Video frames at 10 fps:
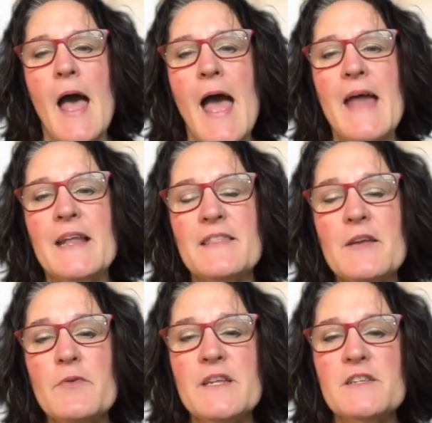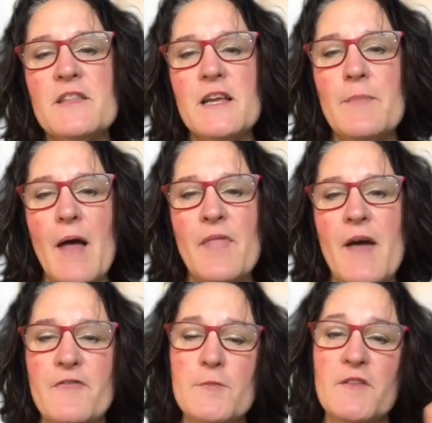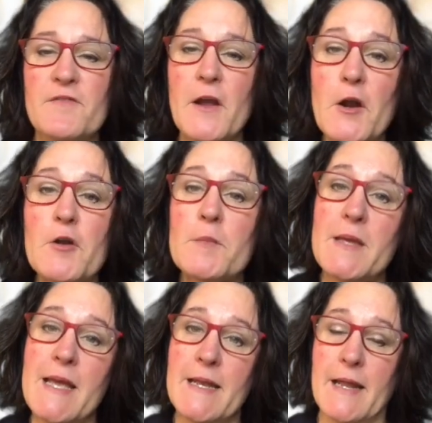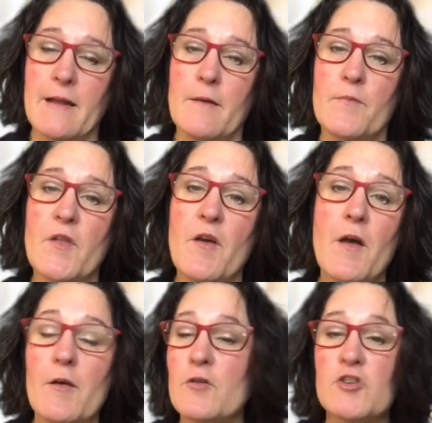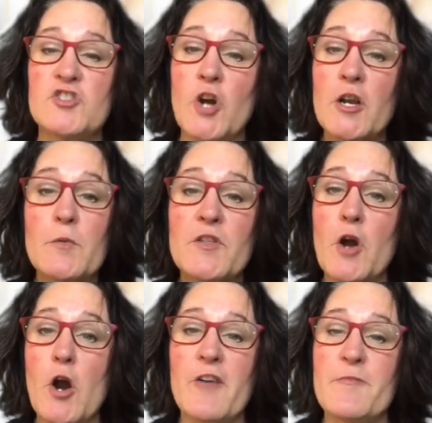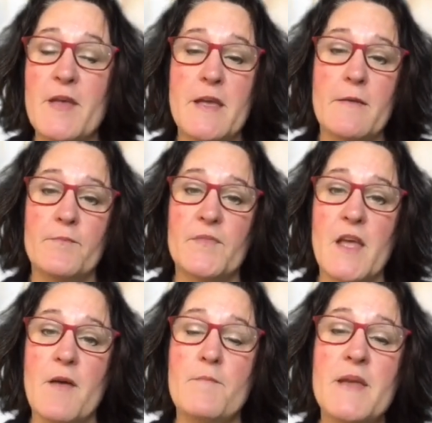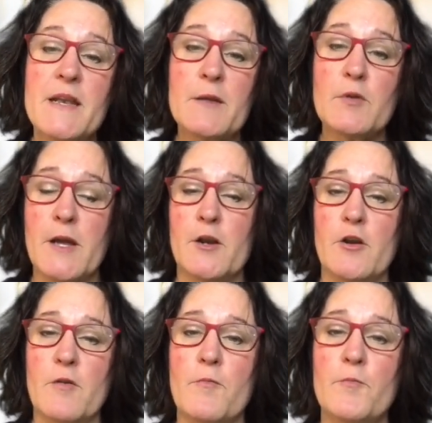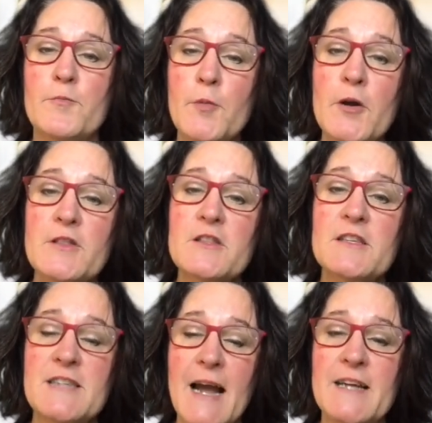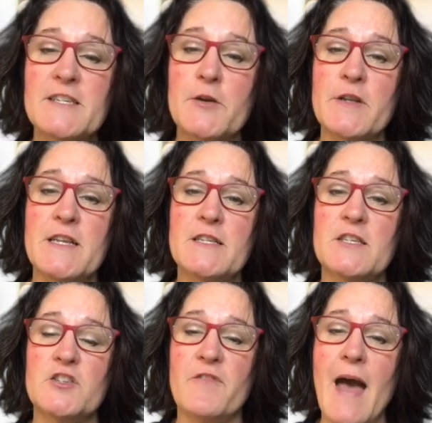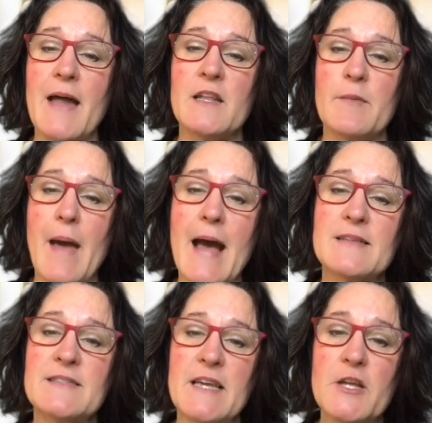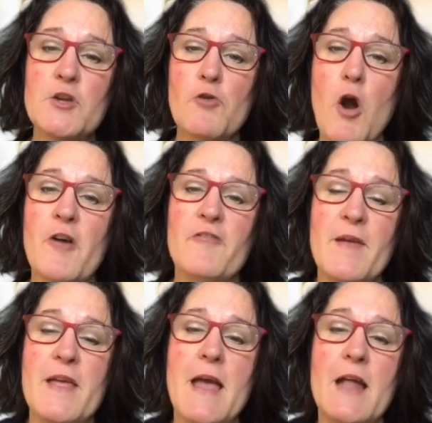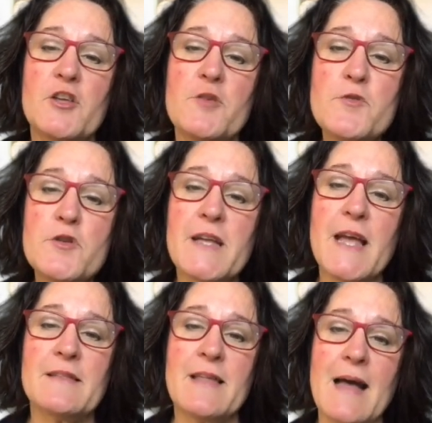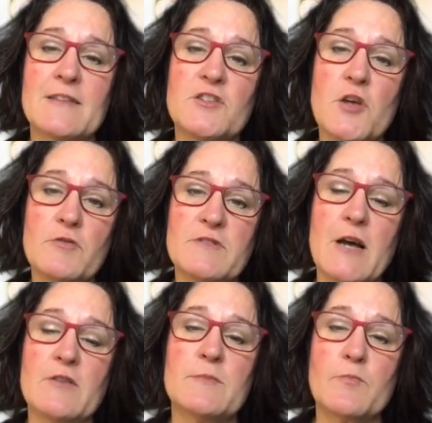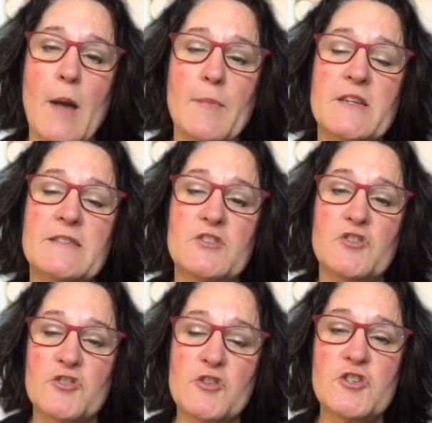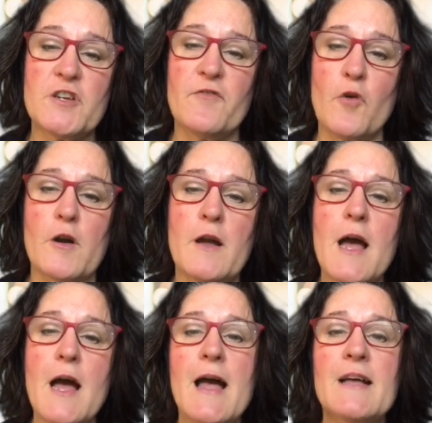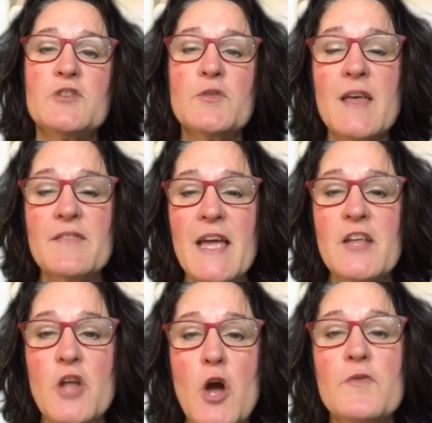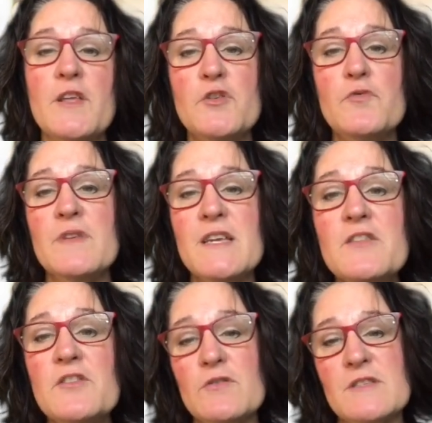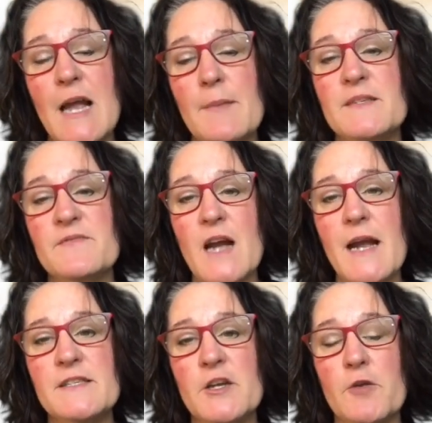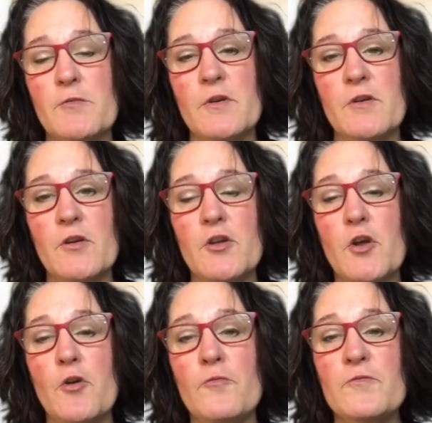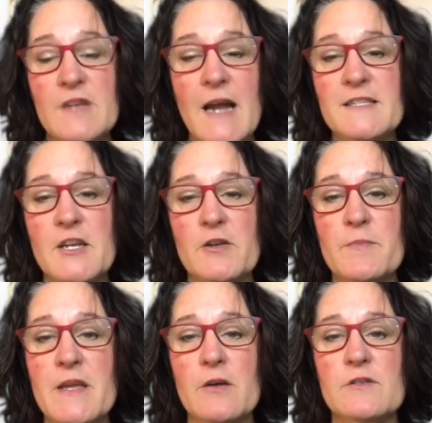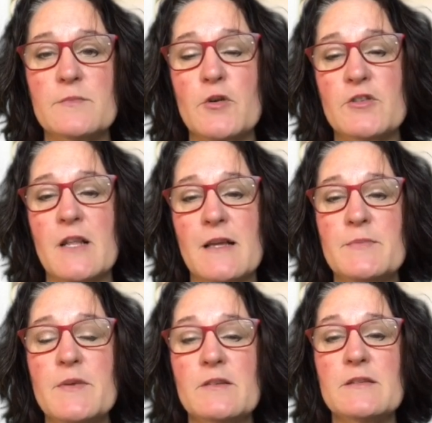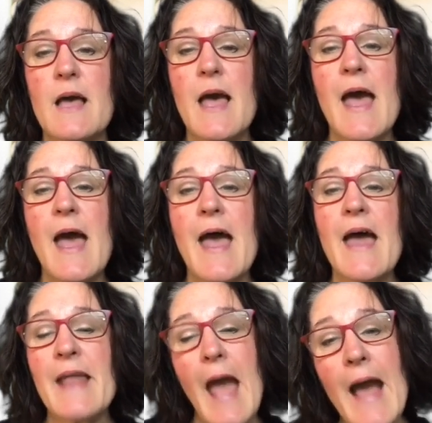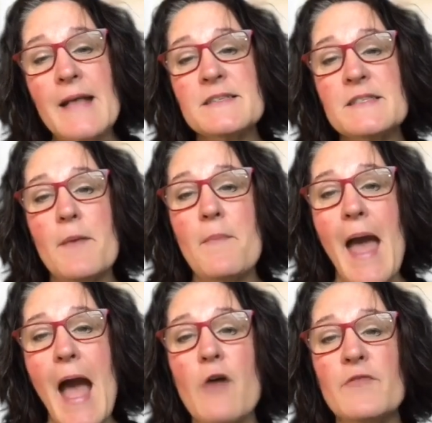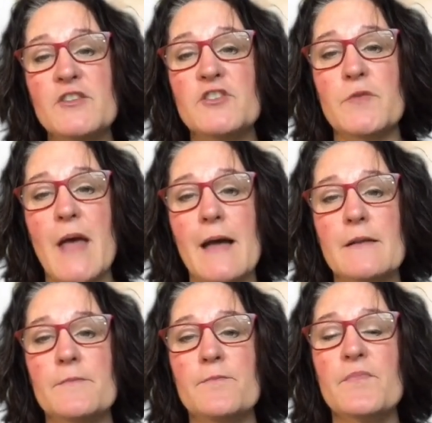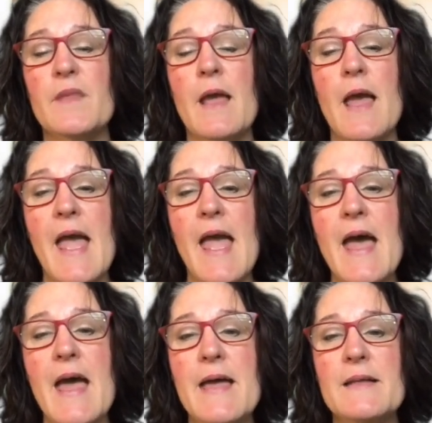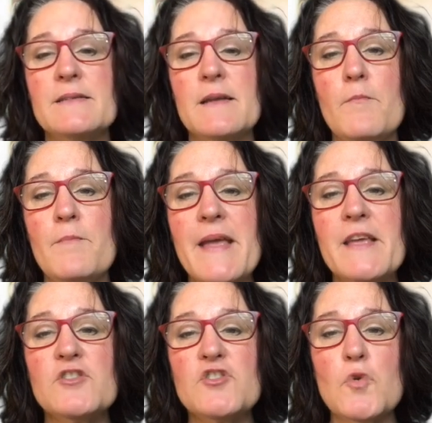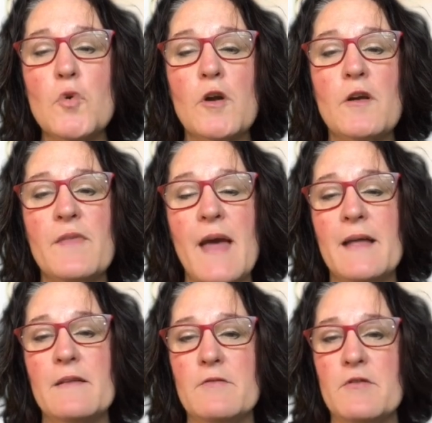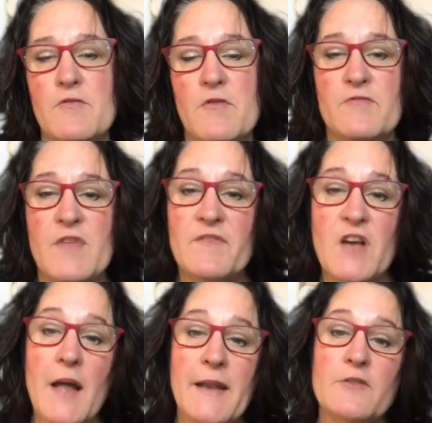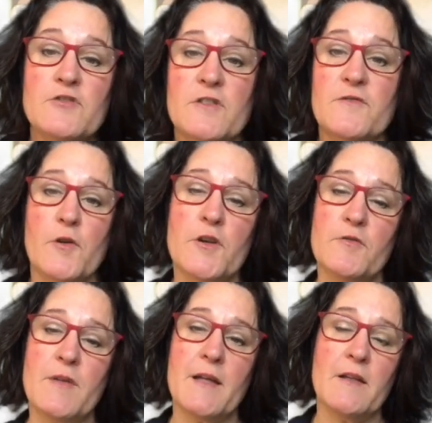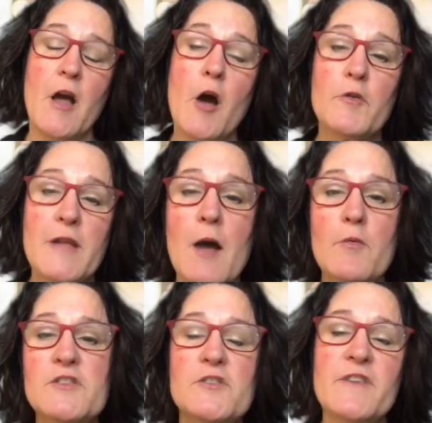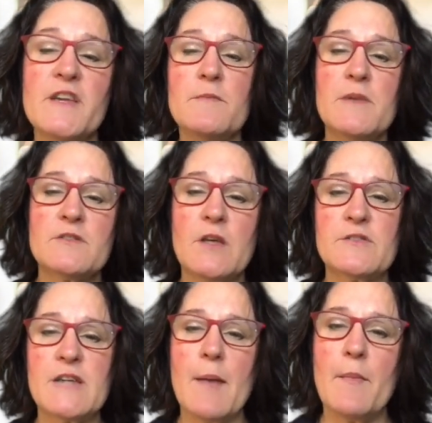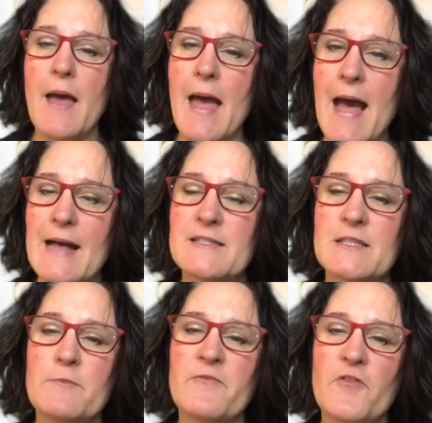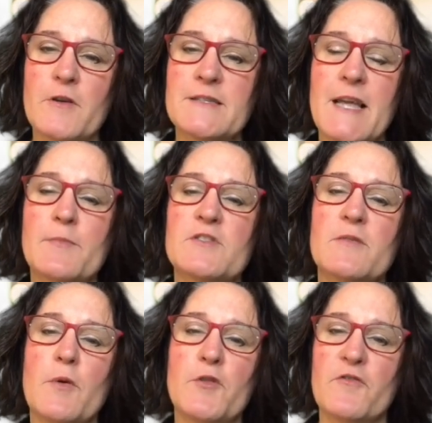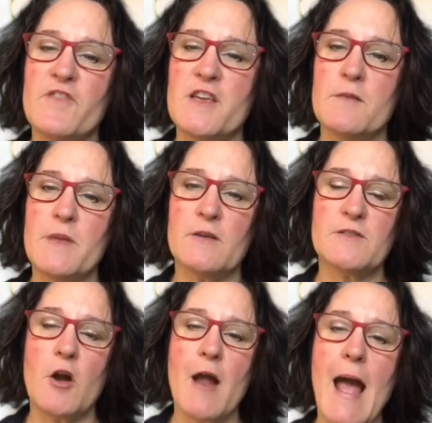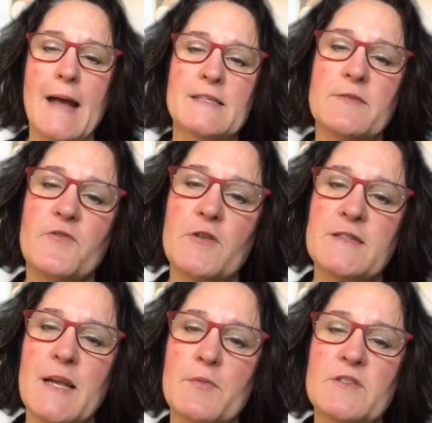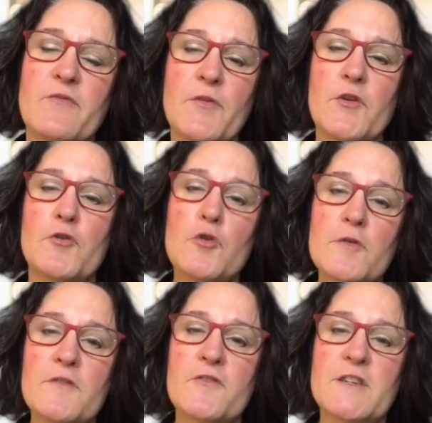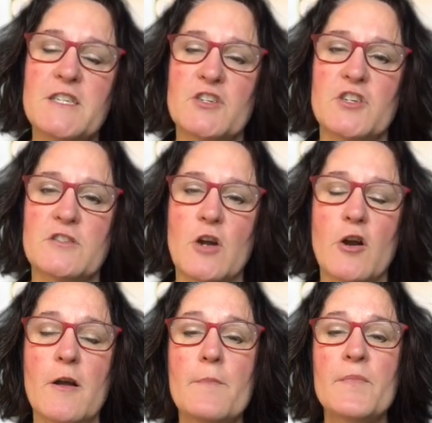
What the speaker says: And I think we need to think about that from the very beginning, starting with your RFP, meeting planner. Put the dietary needs that you've had in the past in your RFP and communicate that to the hotels and properties that you're searching for, so that they know that you need those types of dietary meals, personalized meals, and ask them how they do that. And making sure that they've got answers for you that, oh yeah, we do vegan meals all the time. Ask them for examples of what their vegan meals are. Ask them for examples of what their gluten-free dishes are.